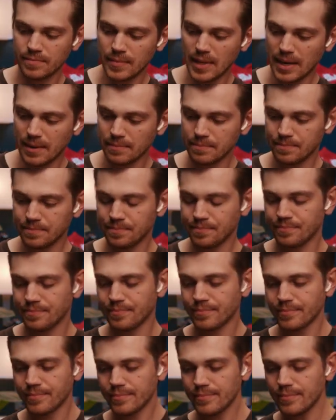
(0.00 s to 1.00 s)
Yep.
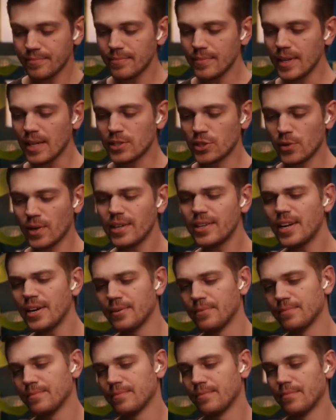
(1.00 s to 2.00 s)
So I don't
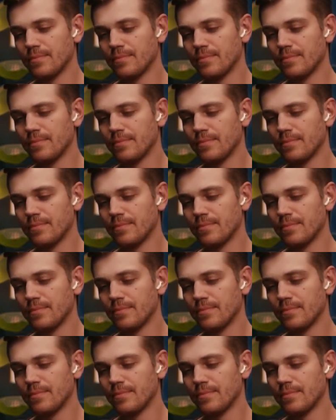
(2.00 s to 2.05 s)
know,